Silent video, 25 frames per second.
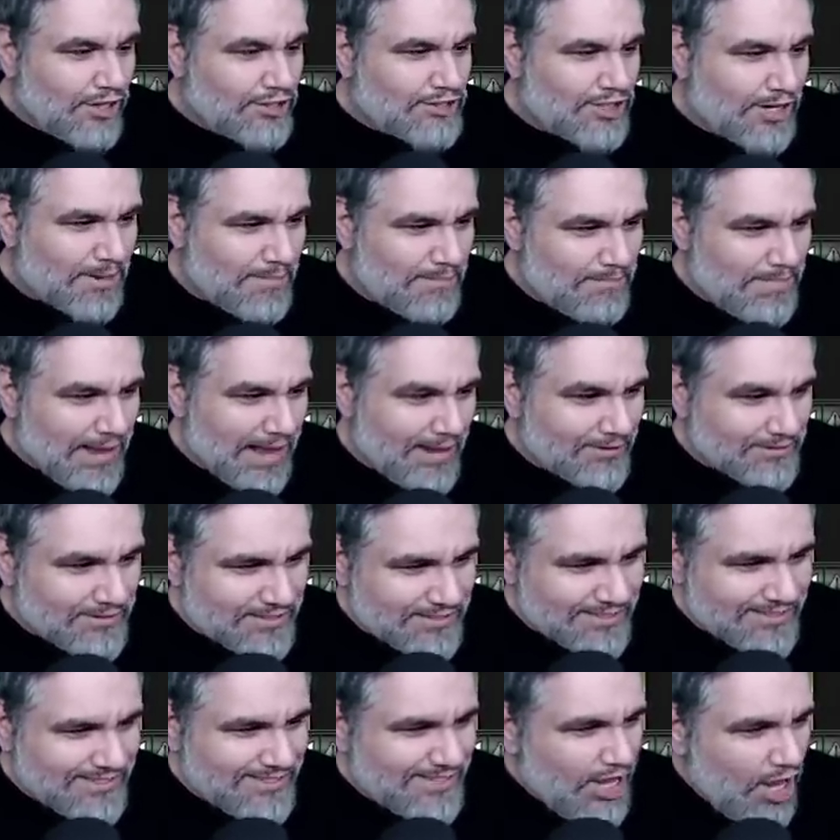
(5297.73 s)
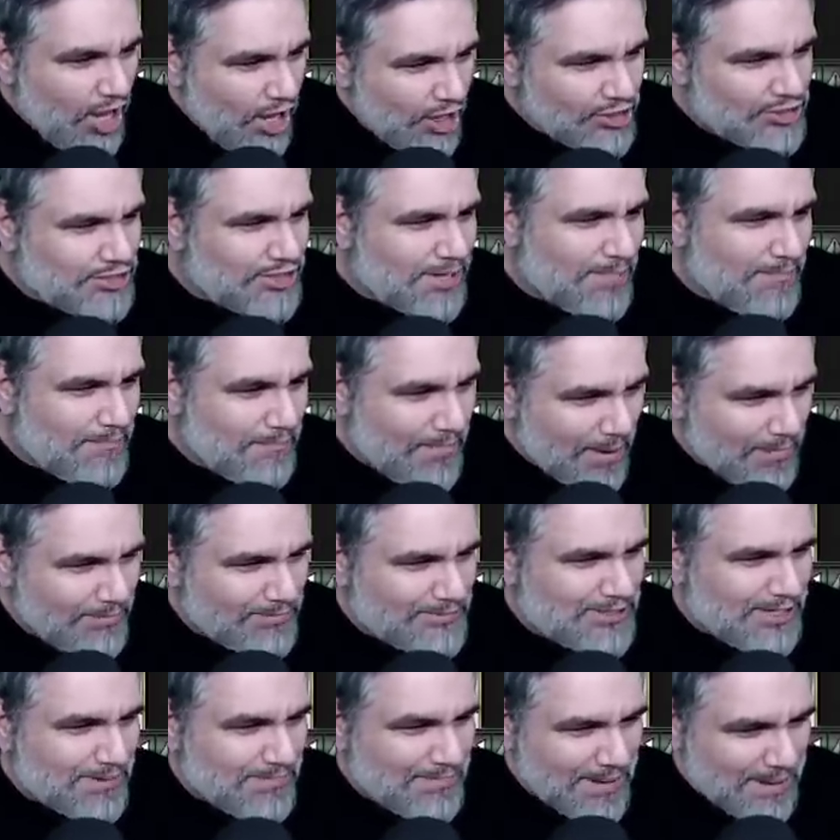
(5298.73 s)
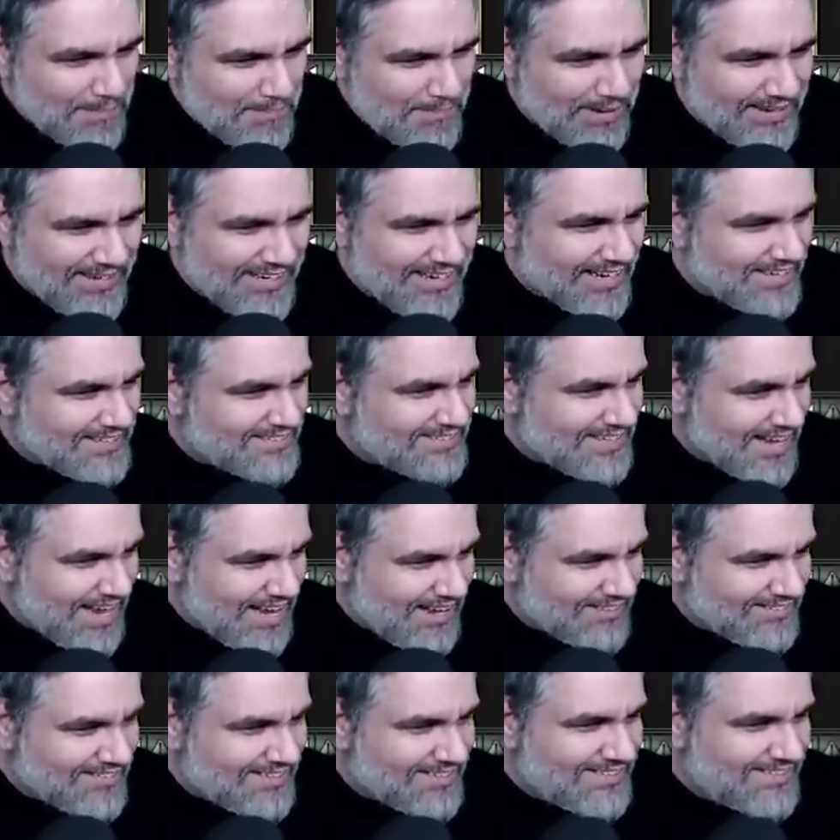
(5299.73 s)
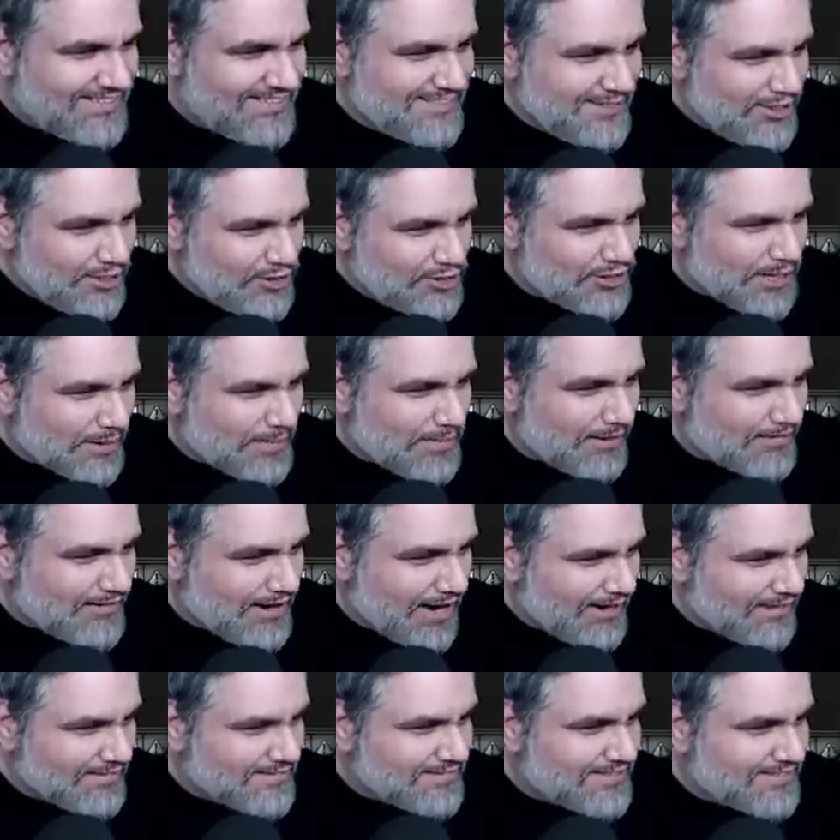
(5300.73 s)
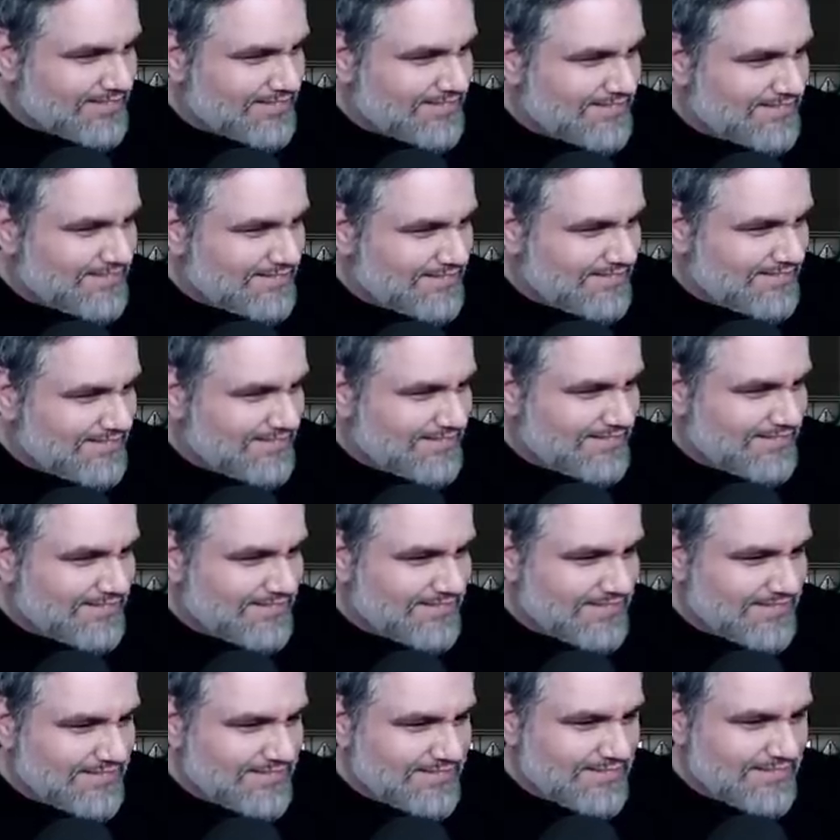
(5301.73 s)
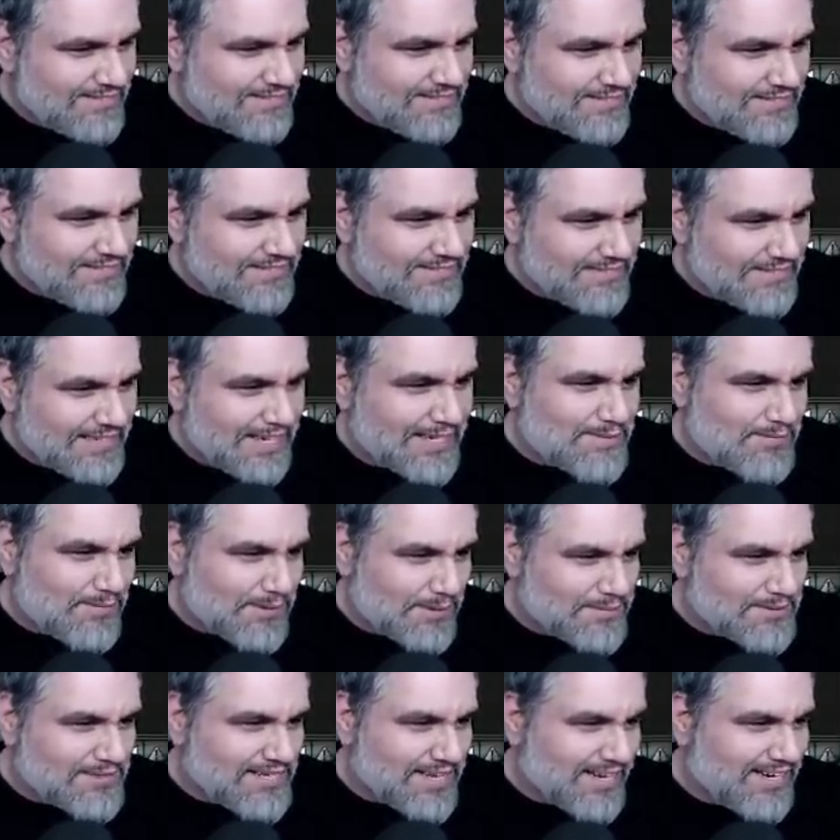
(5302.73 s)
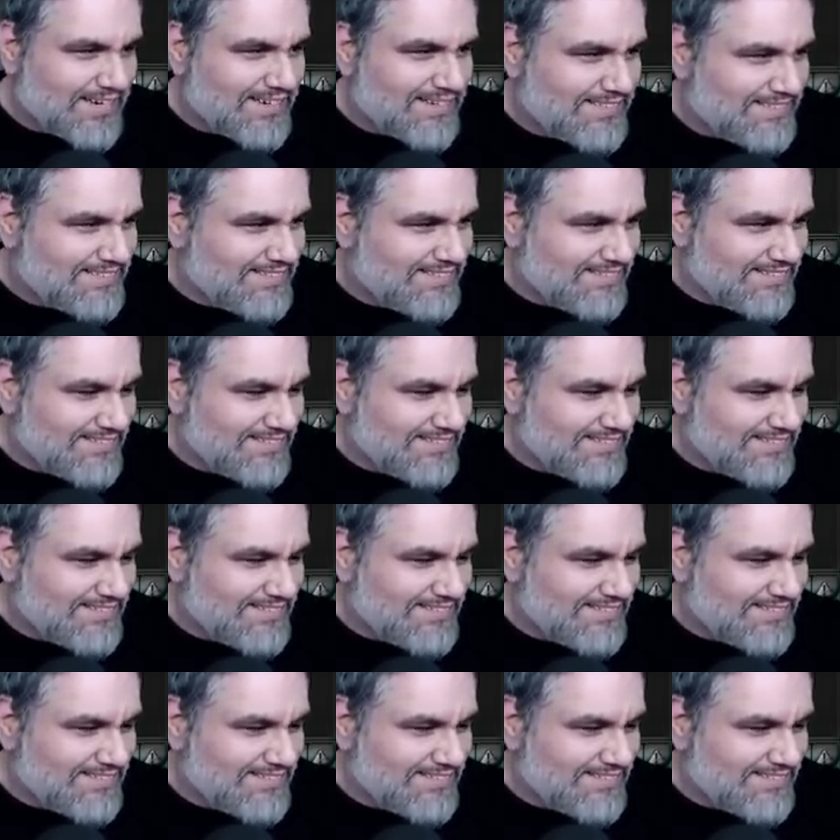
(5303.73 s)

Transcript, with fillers: Chump out. Chump up, chump up, and get down. Chump around. I think this game is over. That's what I'm saying.